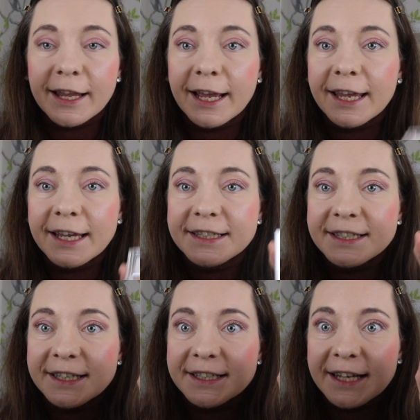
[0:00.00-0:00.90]
Like,
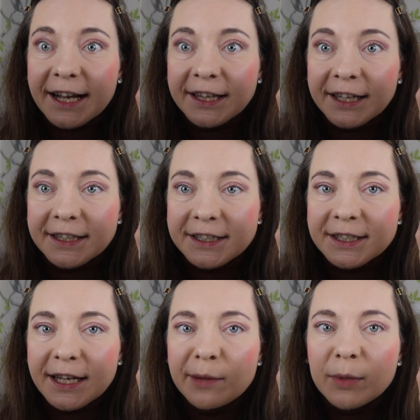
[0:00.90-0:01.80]
it's exactly the
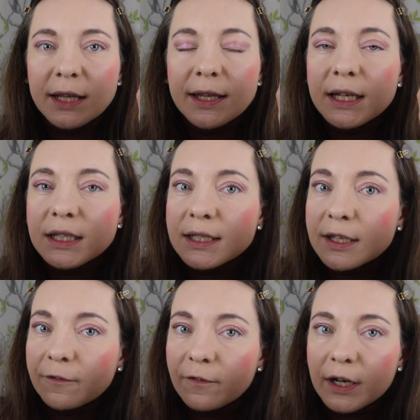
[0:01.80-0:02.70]
same. I think it's
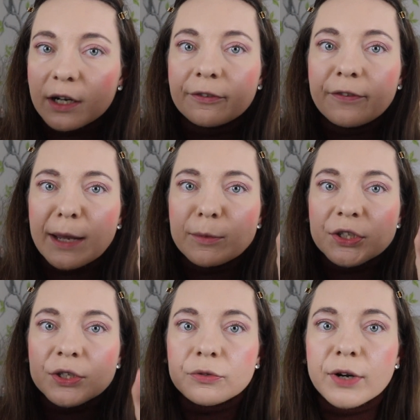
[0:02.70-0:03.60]
a very
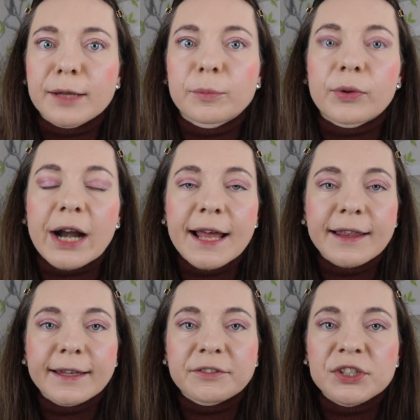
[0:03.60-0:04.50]
famous Korean
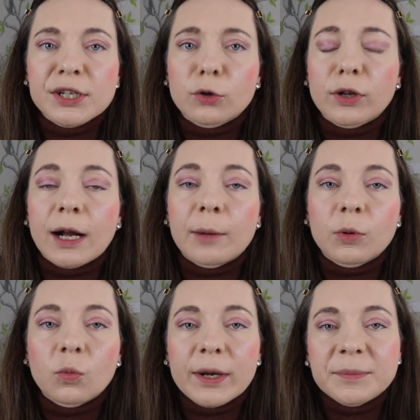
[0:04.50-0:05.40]
brand, and I've seen it on a
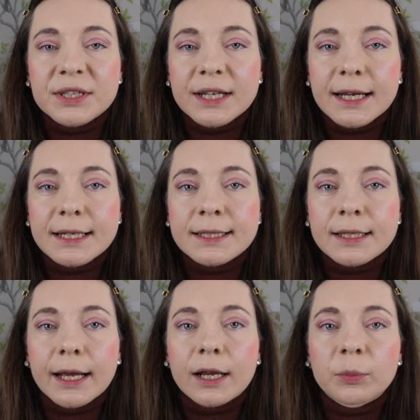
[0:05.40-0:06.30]
couple websites Sites
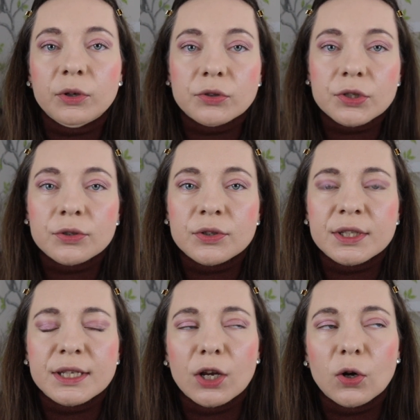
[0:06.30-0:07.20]
like Pure
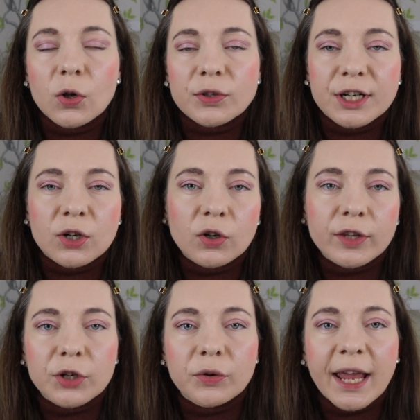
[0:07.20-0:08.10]
Seal dot co
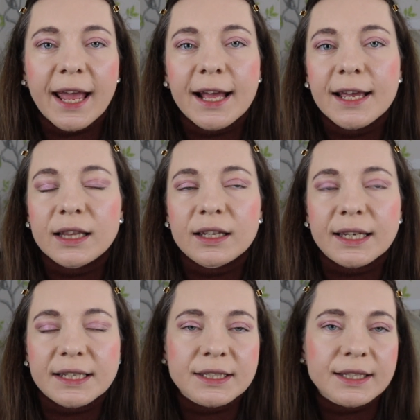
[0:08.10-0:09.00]
dot U K, I
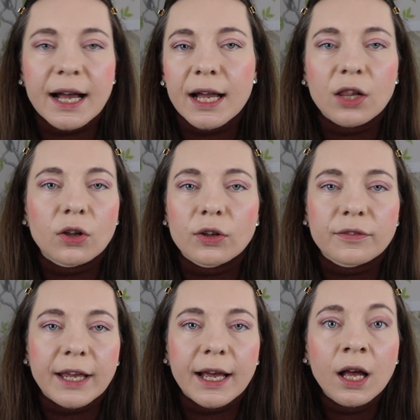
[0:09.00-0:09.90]
think, yes, Style, all
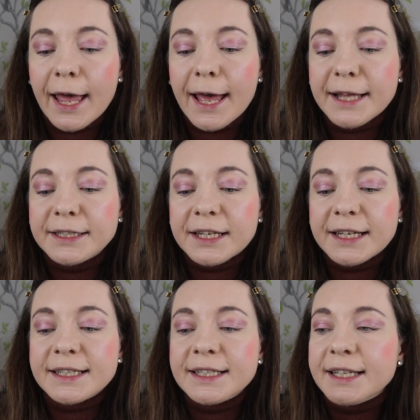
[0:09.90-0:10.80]
of that, and
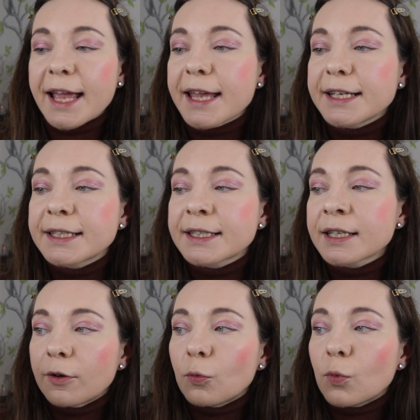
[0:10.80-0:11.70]
it
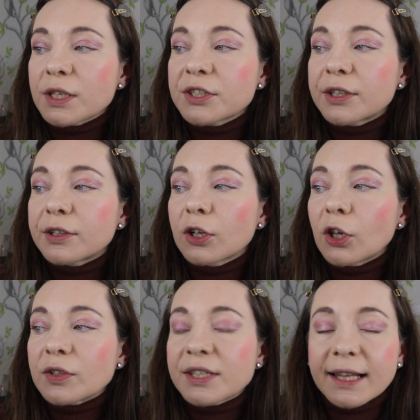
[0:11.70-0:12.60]
says Water
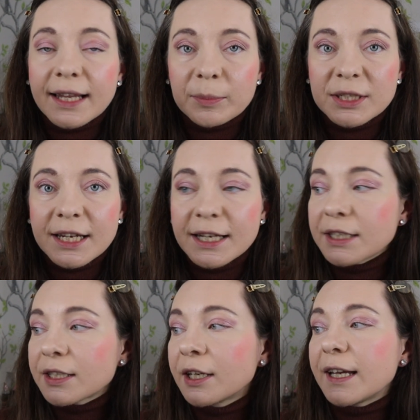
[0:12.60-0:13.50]
Glossy Lip
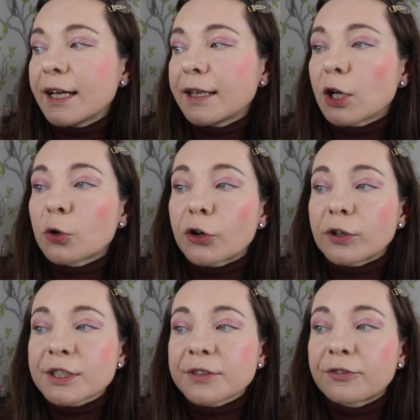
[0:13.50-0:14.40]
Tint, vegan and
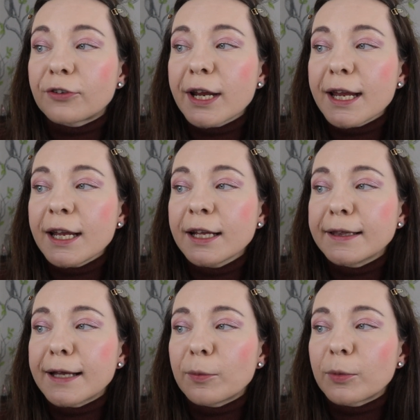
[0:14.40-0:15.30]
cruelty free.
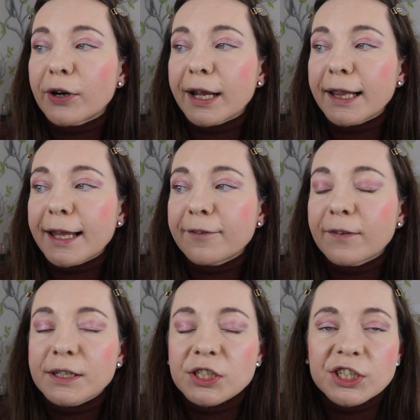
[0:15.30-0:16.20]
Number
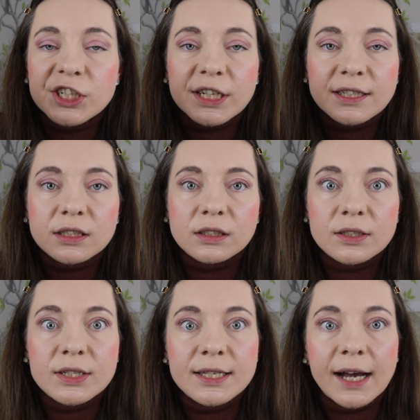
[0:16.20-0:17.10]
eleven,
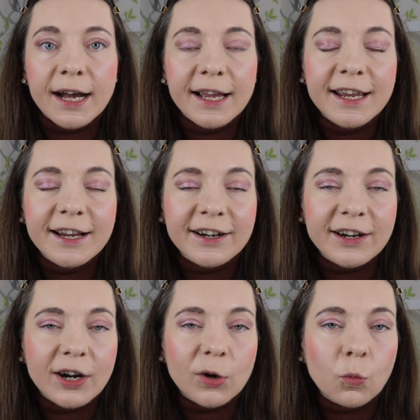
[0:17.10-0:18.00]
Gentle
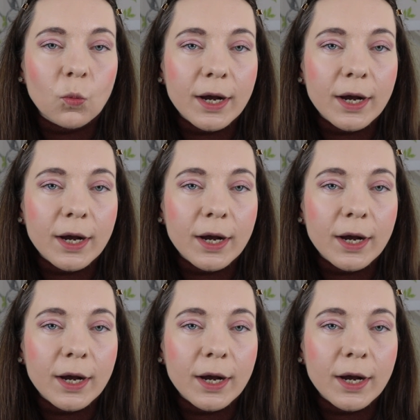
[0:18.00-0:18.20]
Tiger.